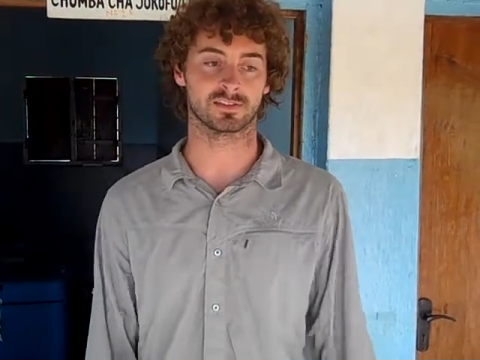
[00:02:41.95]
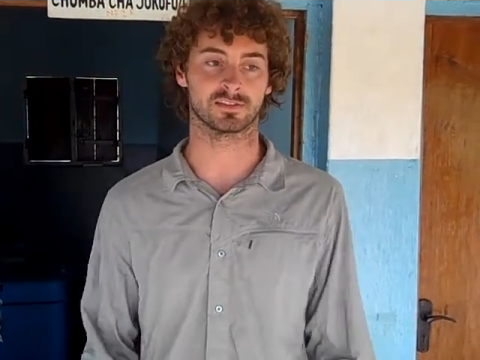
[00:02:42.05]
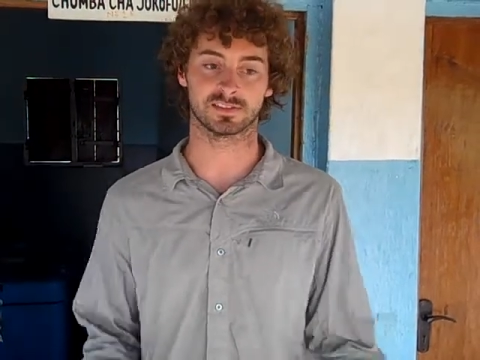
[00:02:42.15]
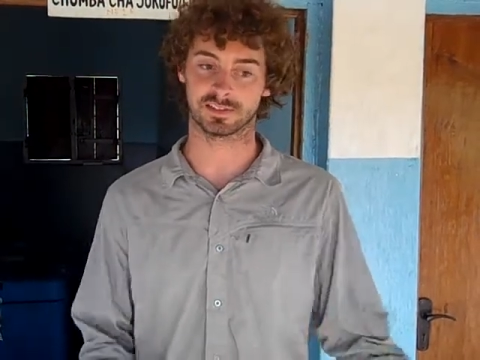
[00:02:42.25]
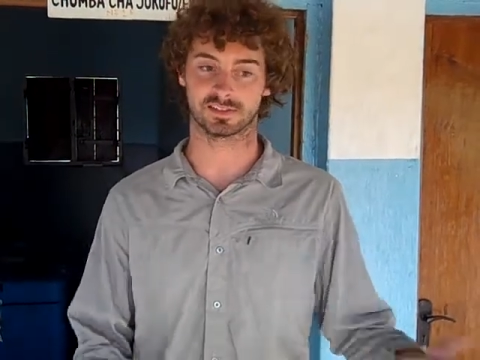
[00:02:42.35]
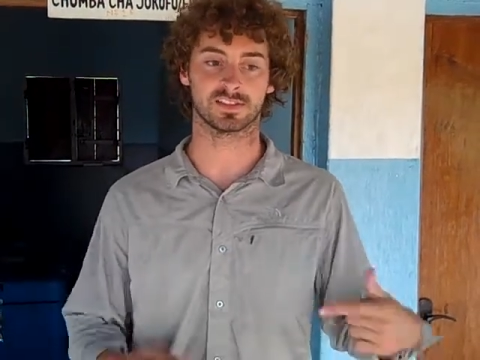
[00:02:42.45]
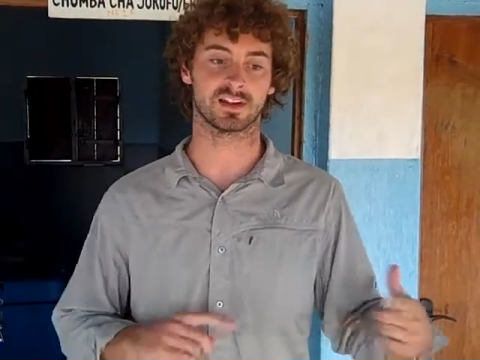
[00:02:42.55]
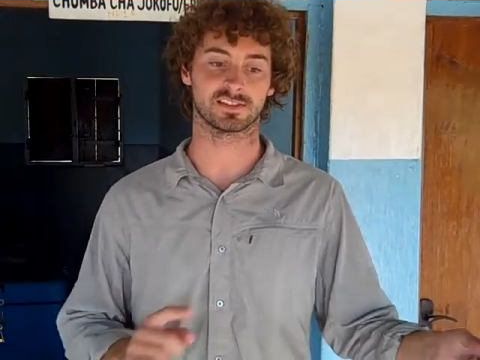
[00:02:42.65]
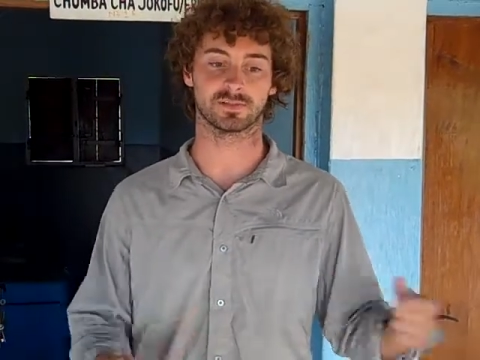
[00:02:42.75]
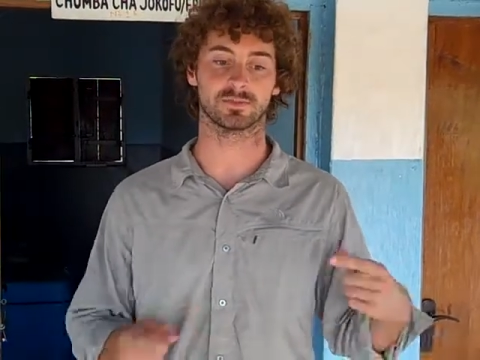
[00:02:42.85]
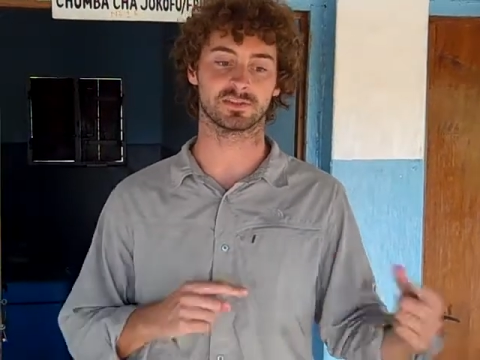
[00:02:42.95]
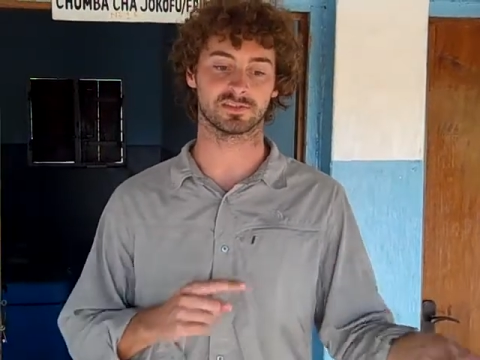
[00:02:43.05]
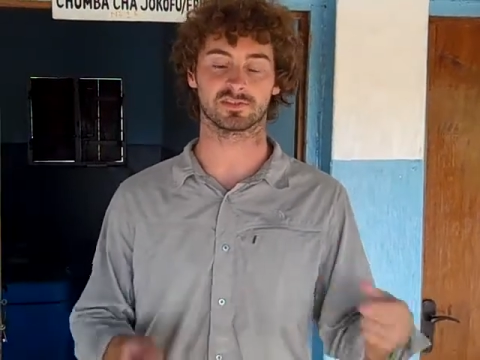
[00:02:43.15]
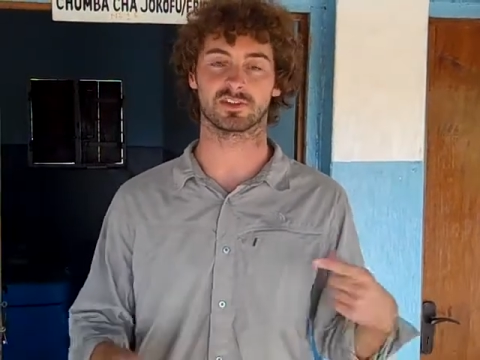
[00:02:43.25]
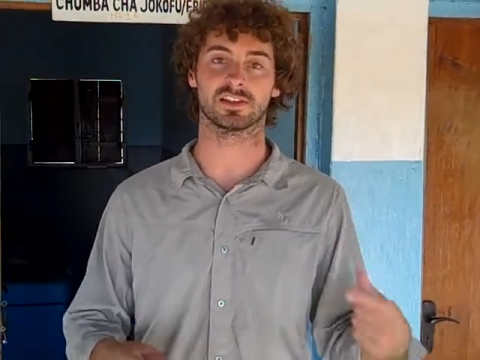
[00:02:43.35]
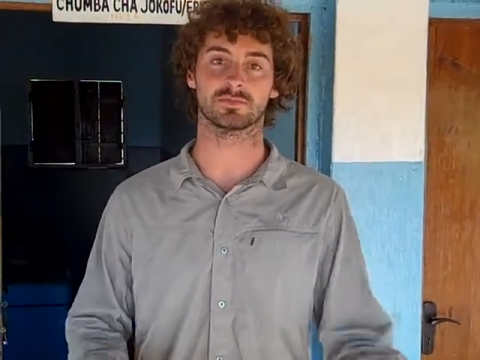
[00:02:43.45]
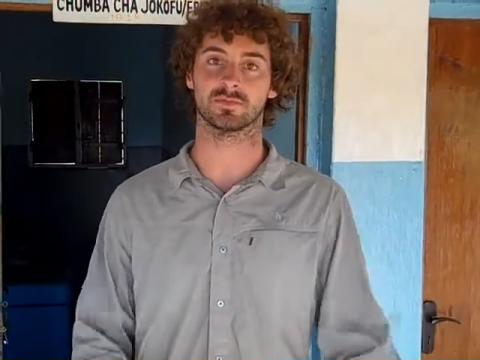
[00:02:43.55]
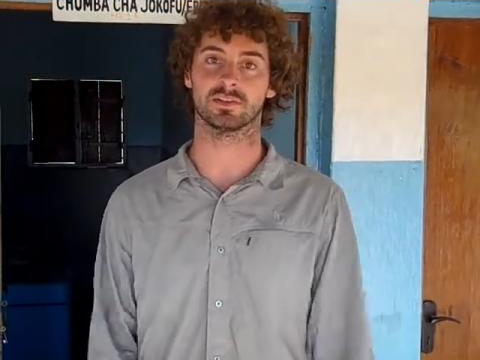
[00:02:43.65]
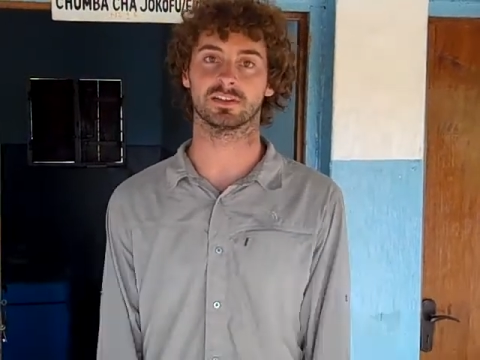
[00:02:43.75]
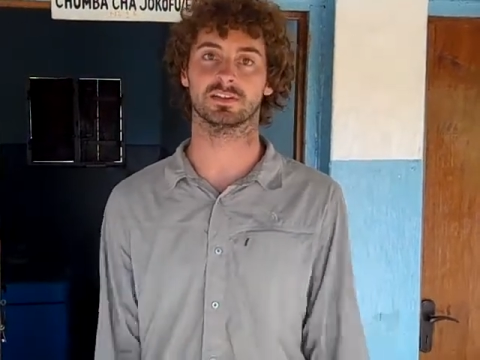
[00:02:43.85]
So it's not as simple as just
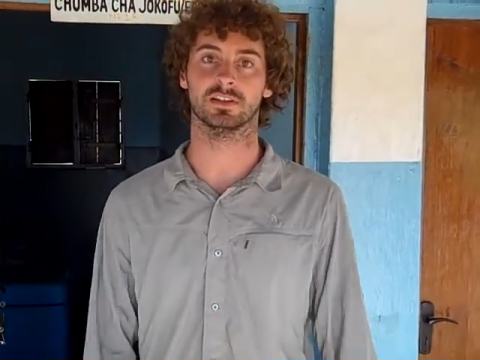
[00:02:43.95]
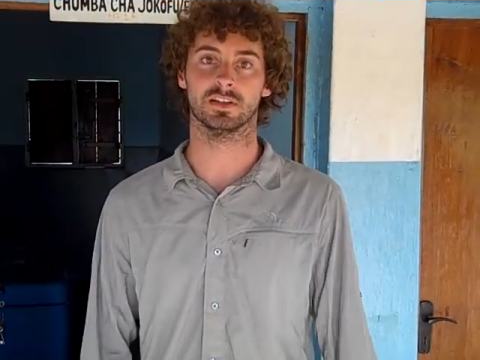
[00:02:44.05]
transporting